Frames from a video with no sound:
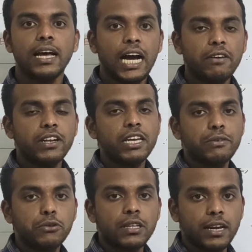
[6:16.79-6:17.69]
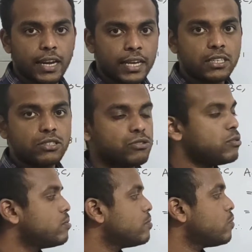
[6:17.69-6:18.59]
I will give you the link to
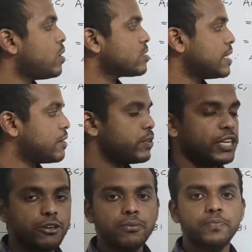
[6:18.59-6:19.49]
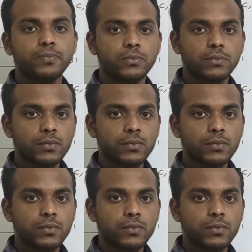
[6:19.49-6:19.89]
watch that video.